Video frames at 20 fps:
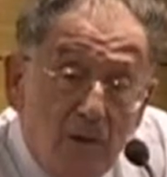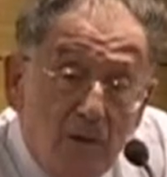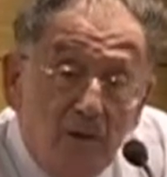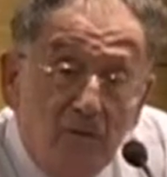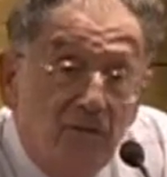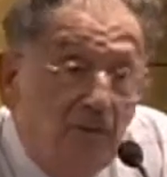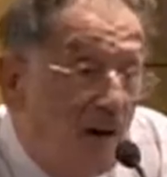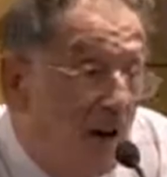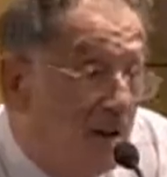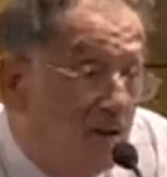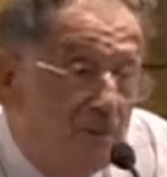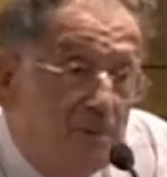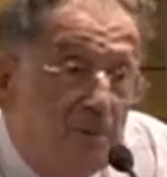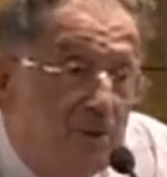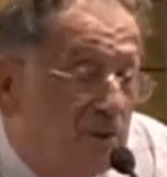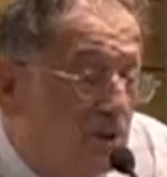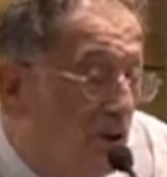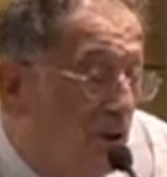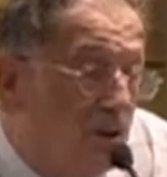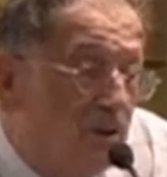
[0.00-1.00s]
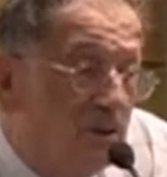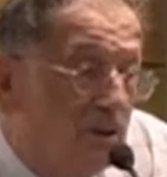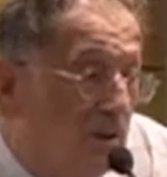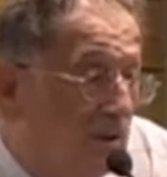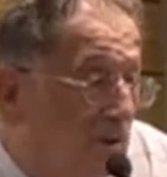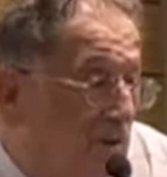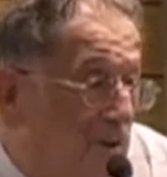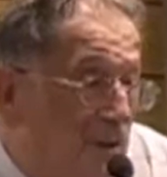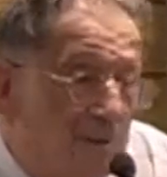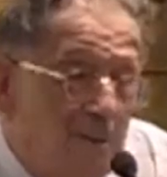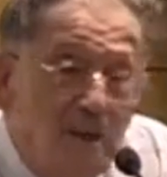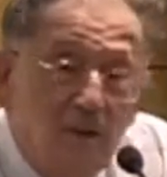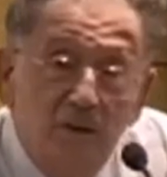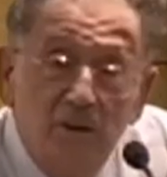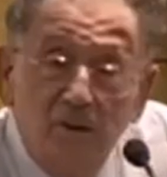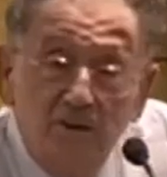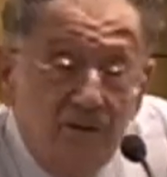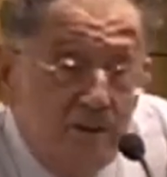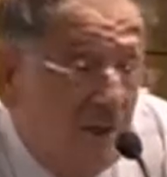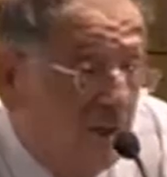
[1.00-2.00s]
The vast majority of them are
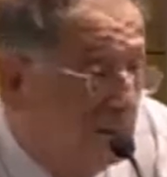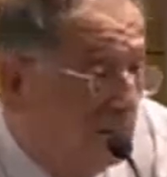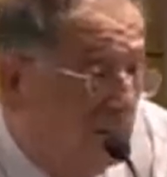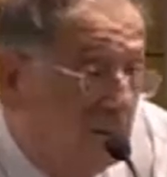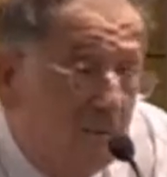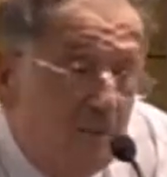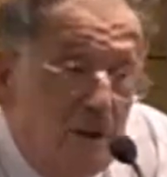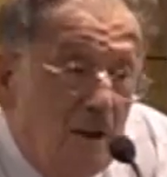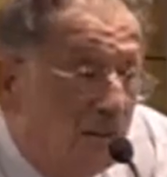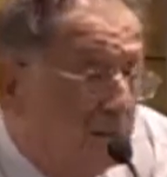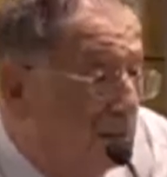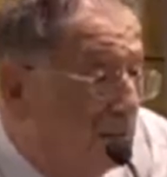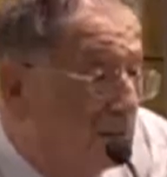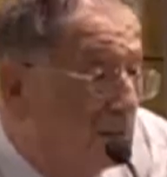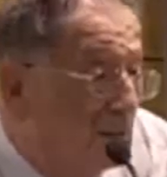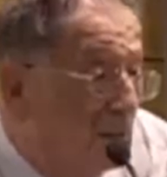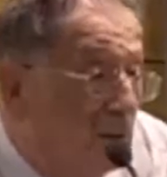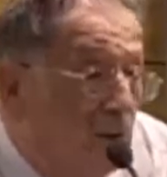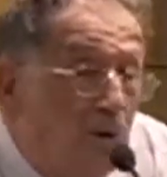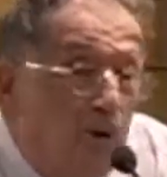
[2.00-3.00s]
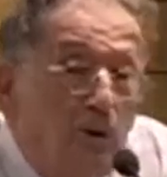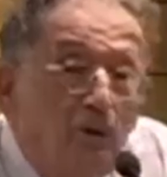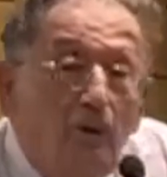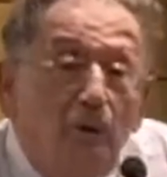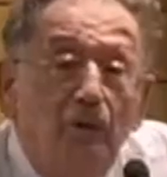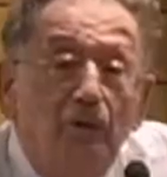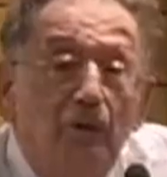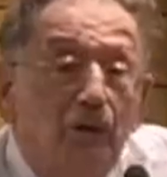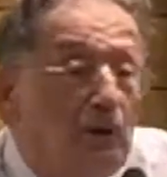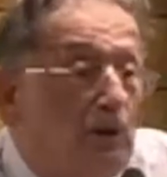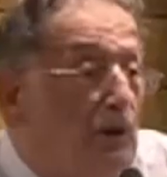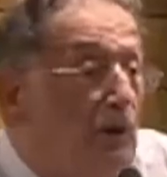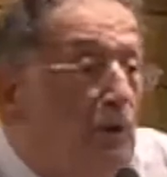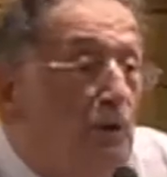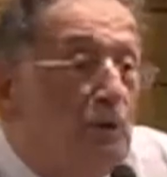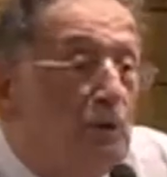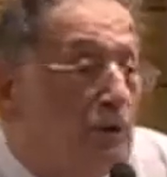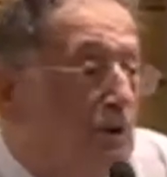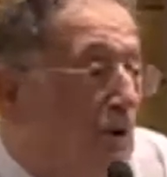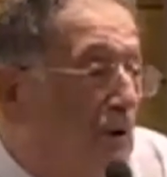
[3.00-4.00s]
not radical Muslim, over
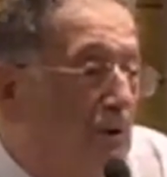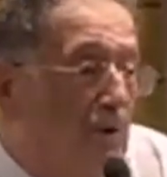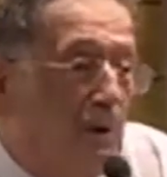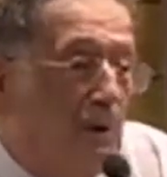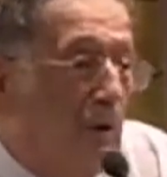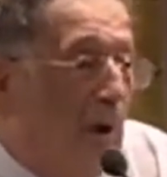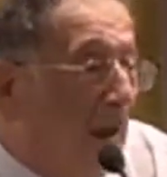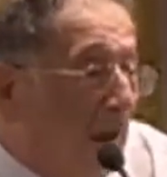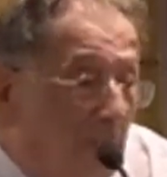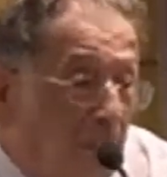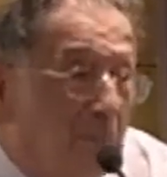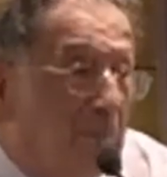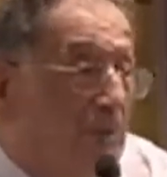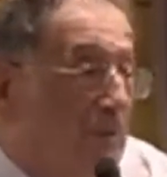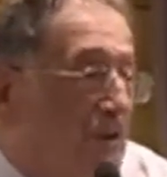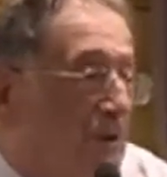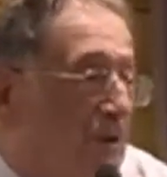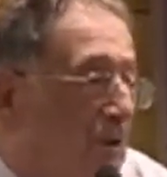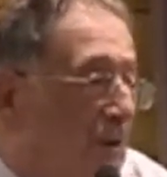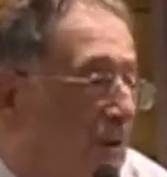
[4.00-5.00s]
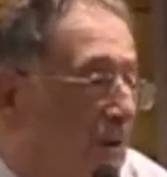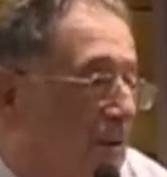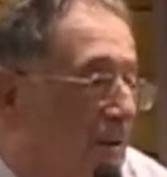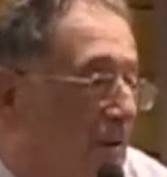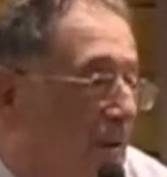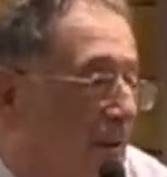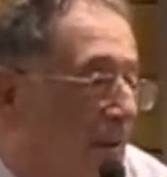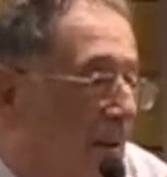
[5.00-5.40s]
huge, overwhelming majority.